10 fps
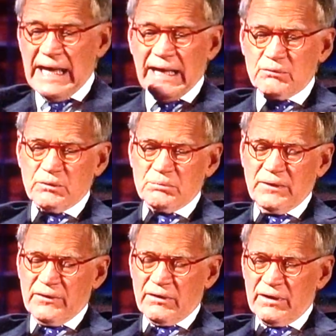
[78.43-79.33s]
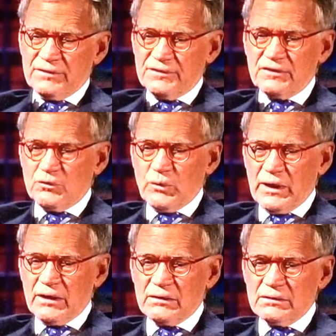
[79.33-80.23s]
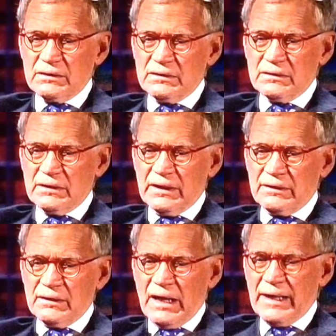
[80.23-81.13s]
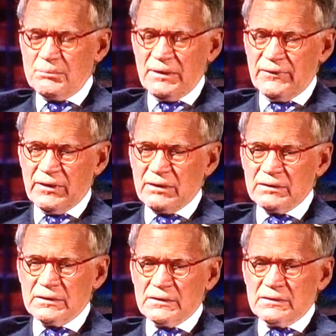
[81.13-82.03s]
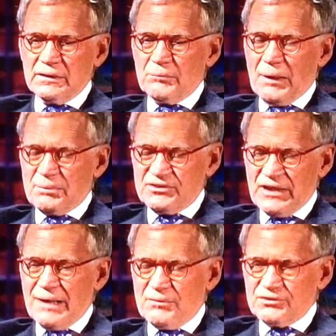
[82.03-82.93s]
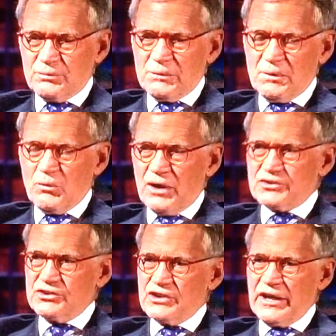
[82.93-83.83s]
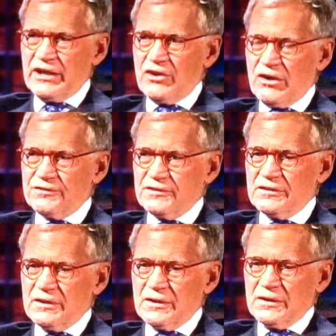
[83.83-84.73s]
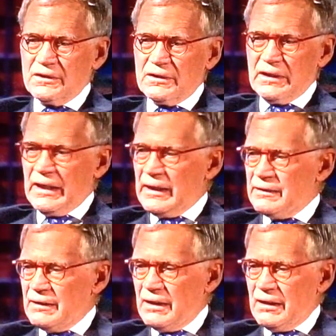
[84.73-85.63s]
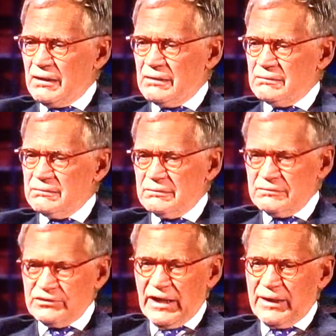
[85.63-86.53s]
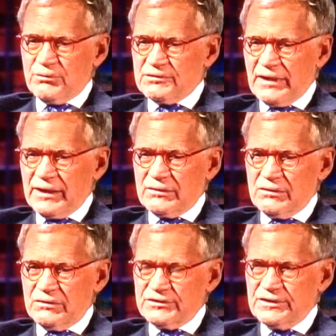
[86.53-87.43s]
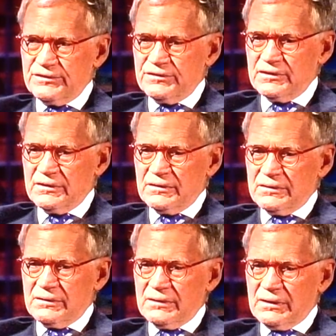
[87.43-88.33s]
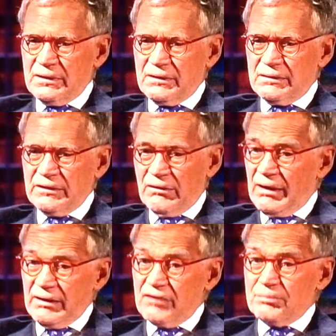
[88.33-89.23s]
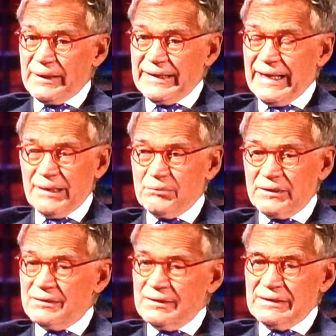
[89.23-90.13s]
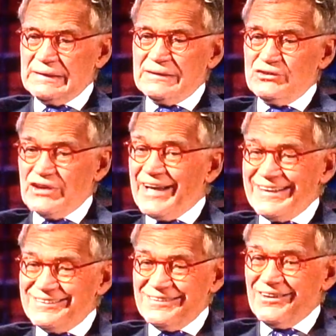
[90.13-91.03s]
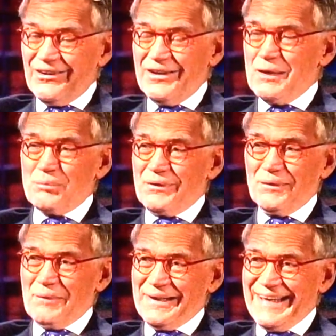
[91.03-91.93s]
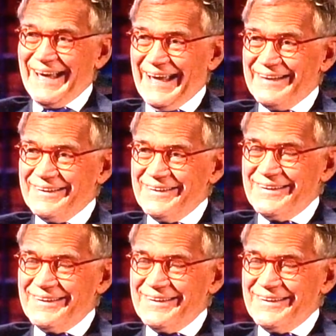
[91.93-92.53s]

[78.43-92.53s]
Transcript: dad would be there in his underwear, and, and I'd be there in my pajamas, and we'd be watching Johnny Carson. And uh, Johnny was like, oh, geez, uh, you know, I love my dad, but Johnny's a little hipper than my dad.